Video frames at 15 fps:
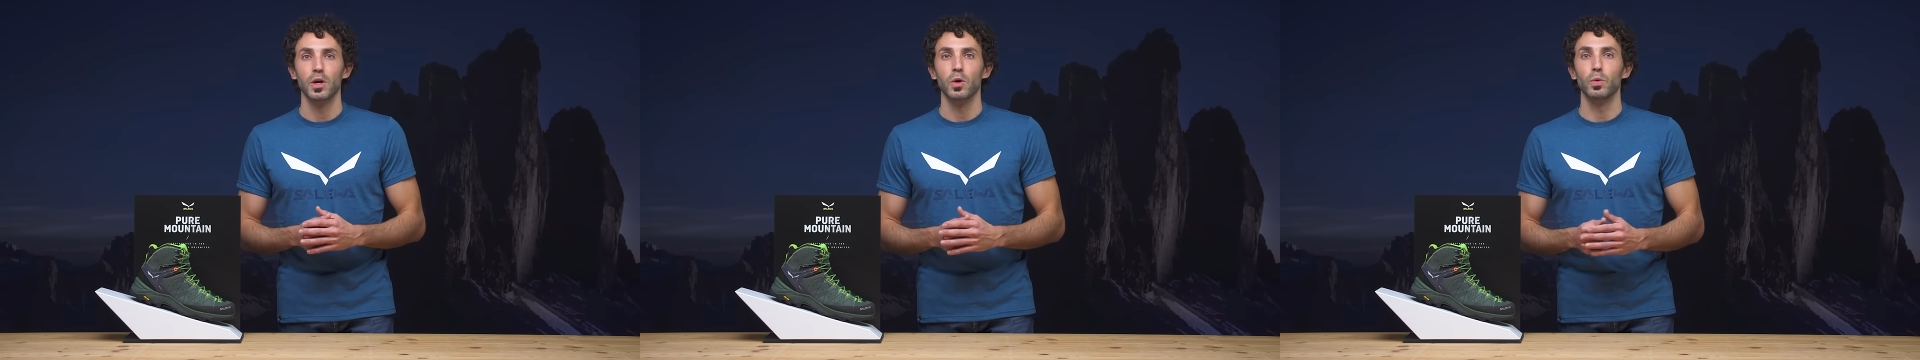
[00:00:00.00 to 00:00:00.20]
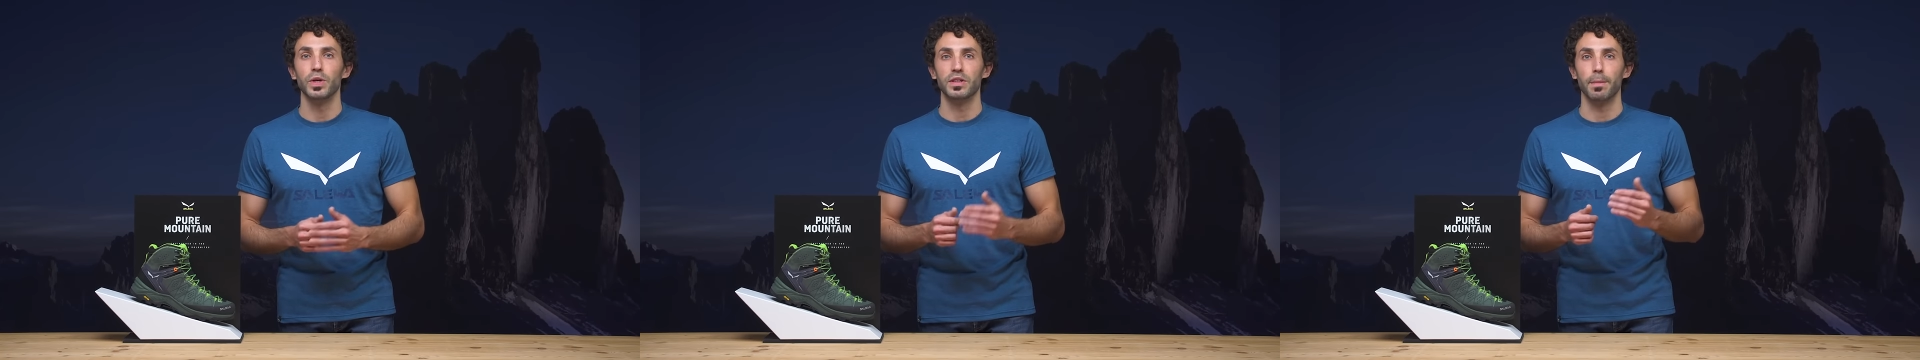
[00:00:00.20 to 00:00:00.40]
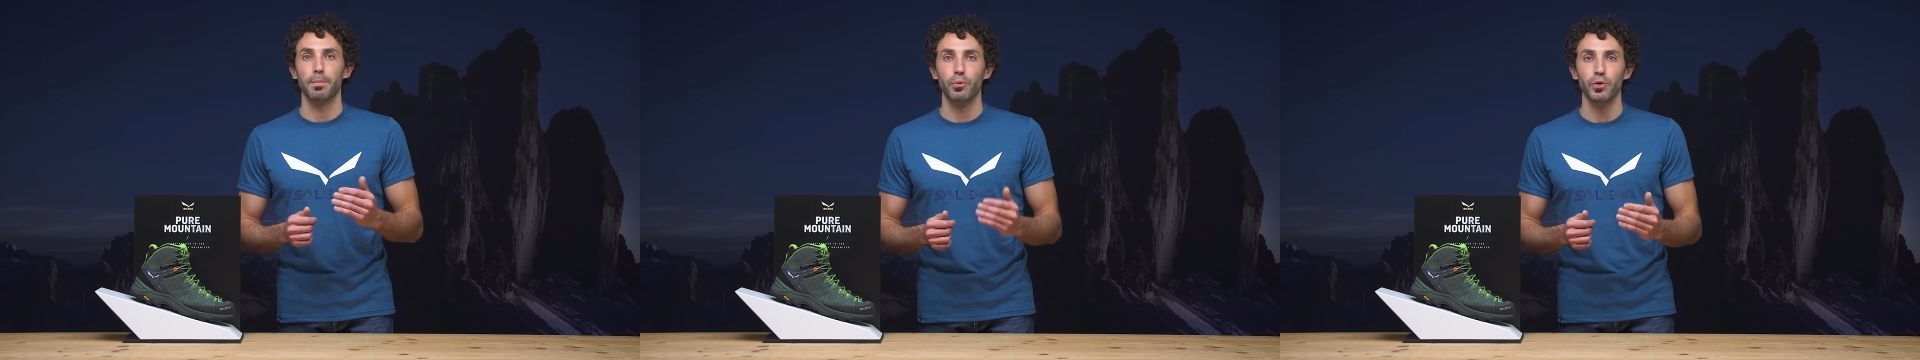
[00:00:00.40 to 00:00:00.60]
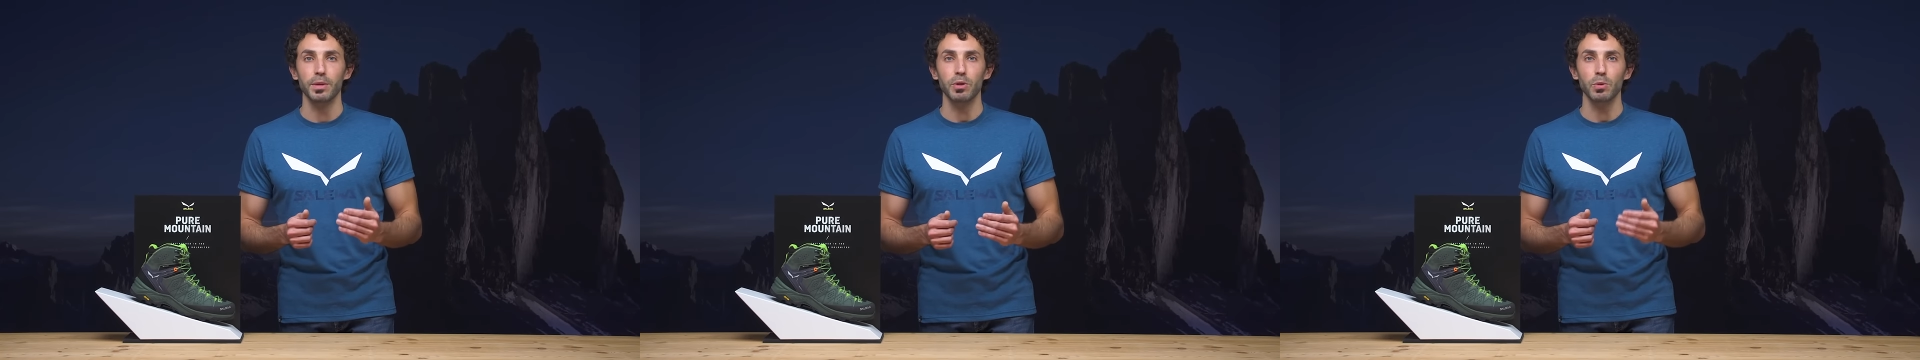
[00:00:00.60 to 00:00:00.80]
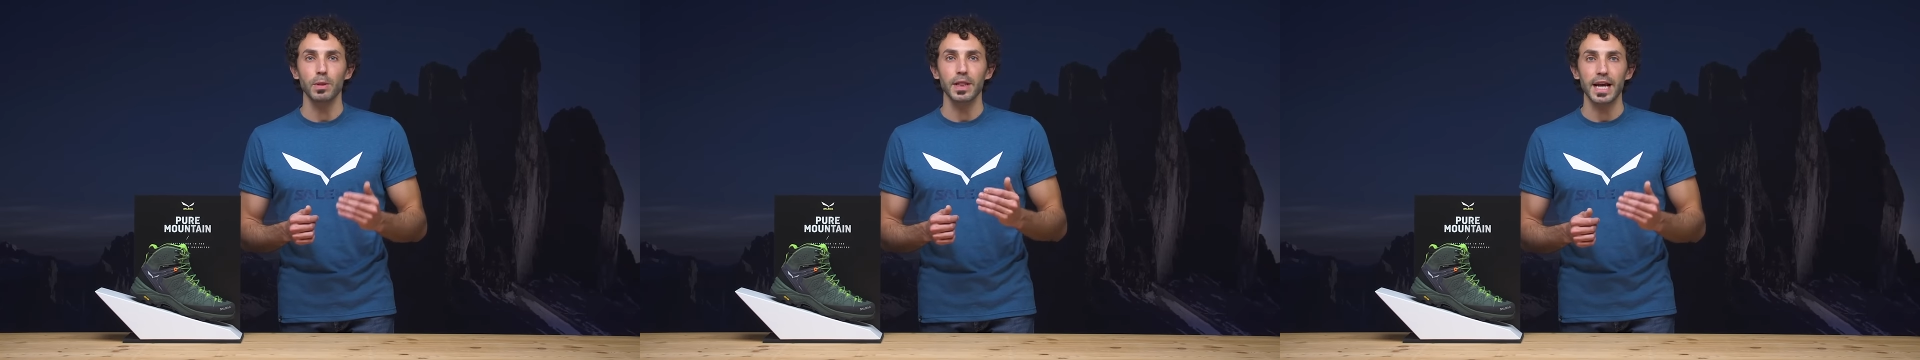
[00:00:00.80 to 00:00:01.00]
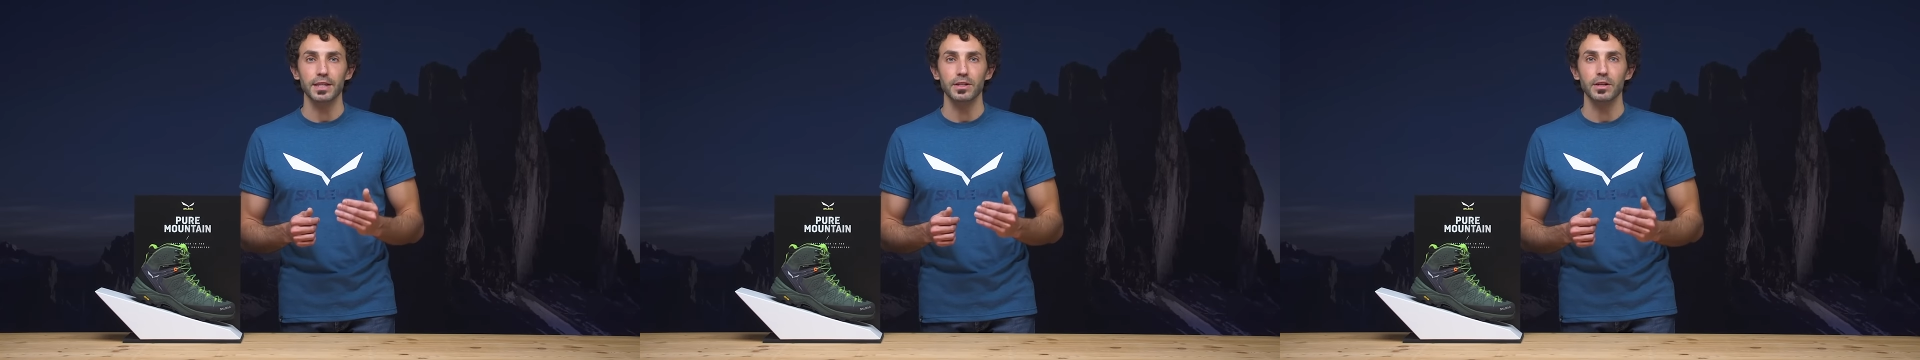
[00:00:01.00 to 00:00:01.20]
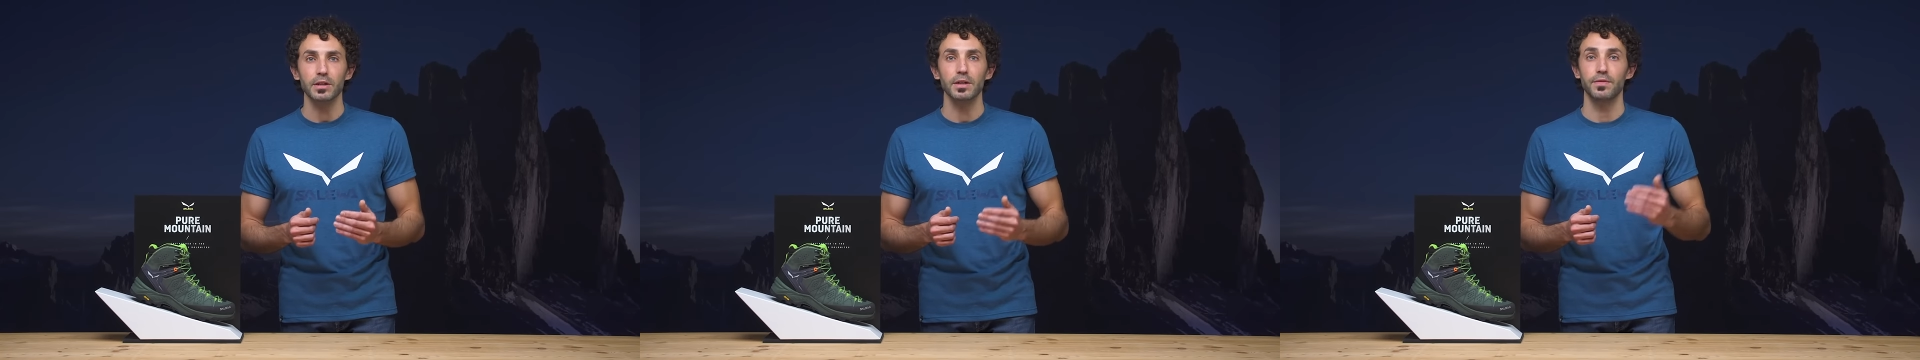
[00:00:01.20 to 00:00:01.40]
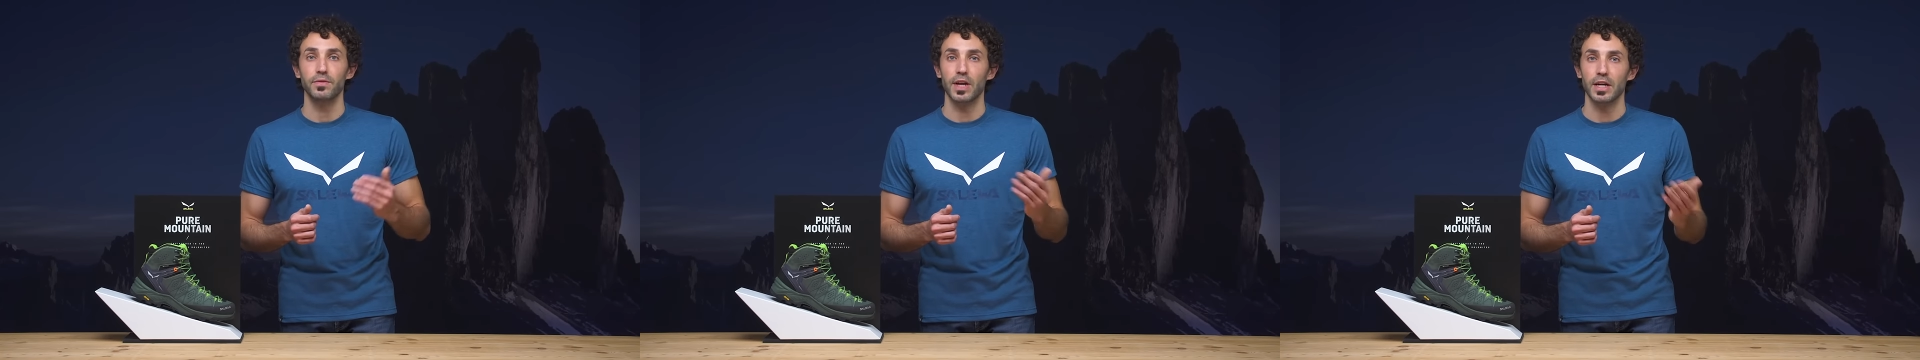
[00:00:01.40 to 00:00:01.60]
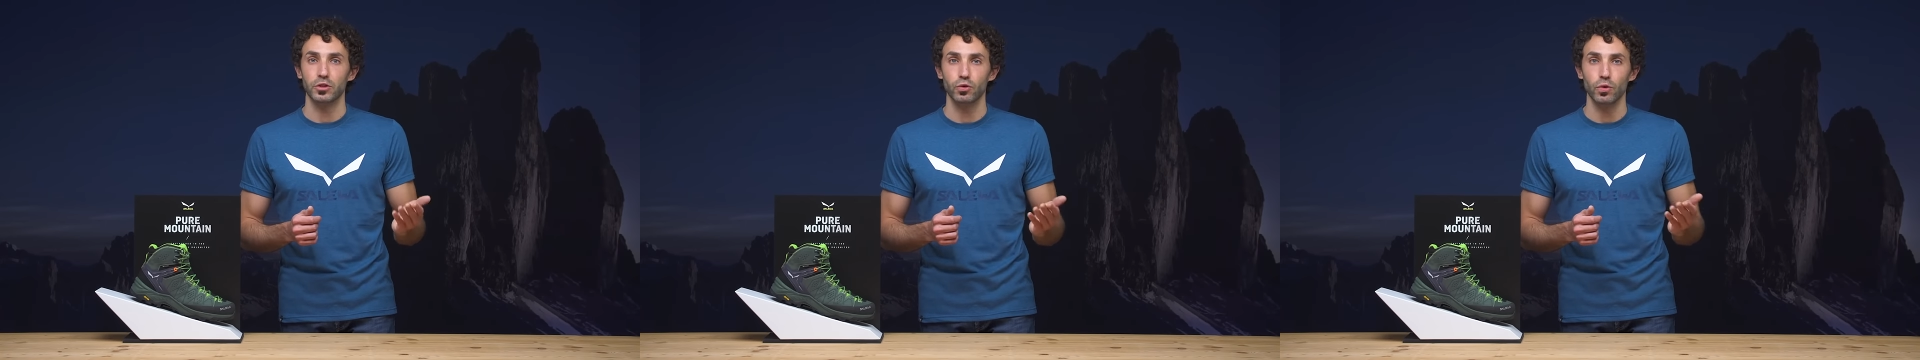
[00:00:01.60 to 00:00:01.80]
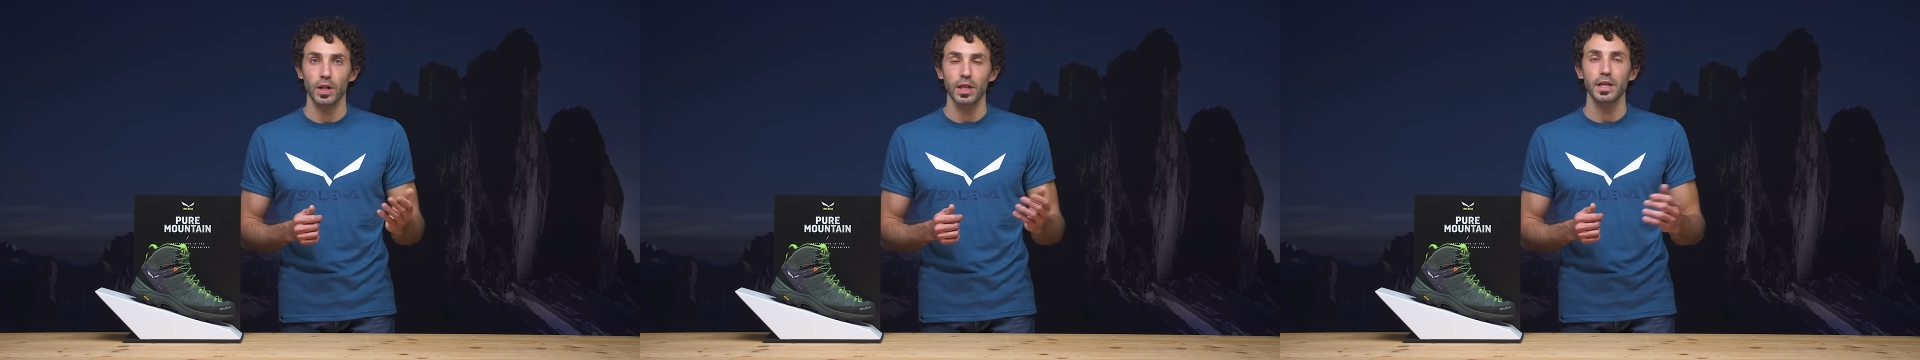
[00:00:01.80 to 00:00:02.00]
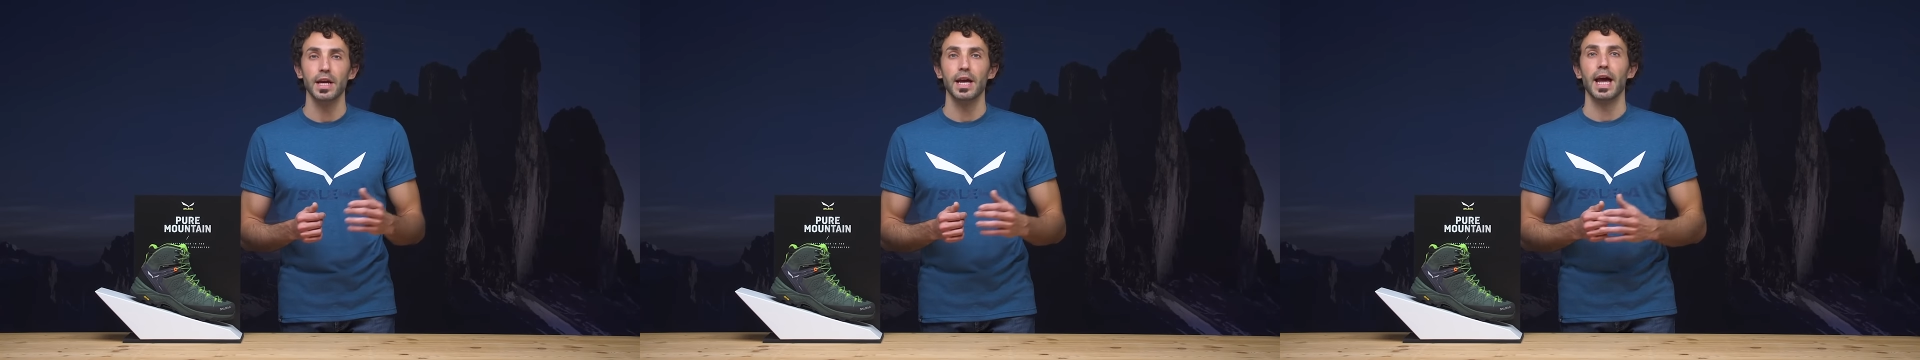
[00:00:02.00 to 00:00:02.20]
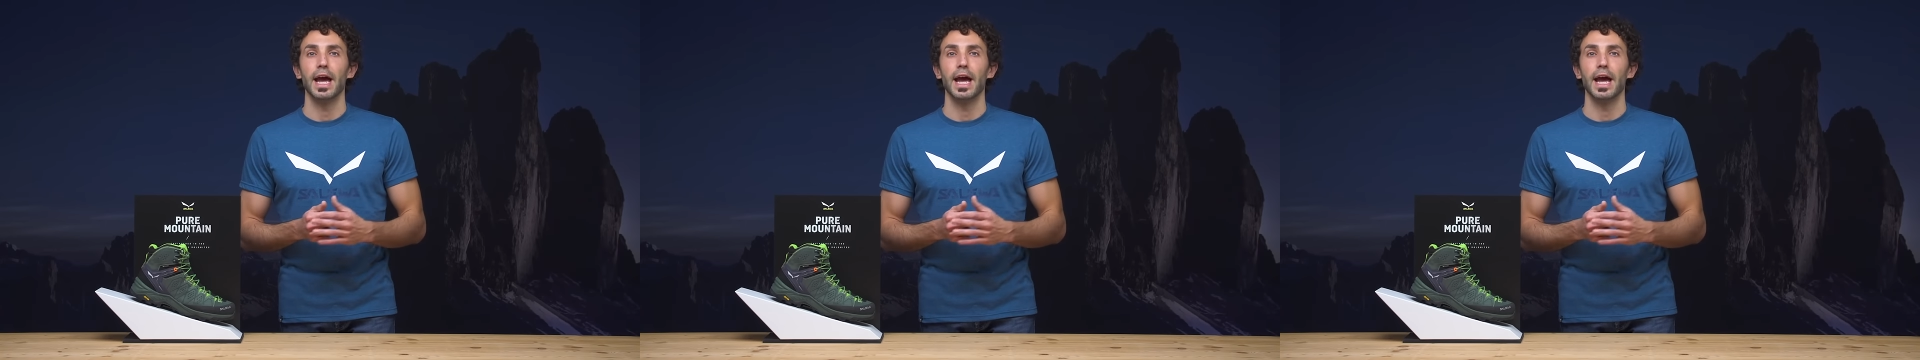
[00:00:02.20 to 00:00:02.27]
with a premium leather, natural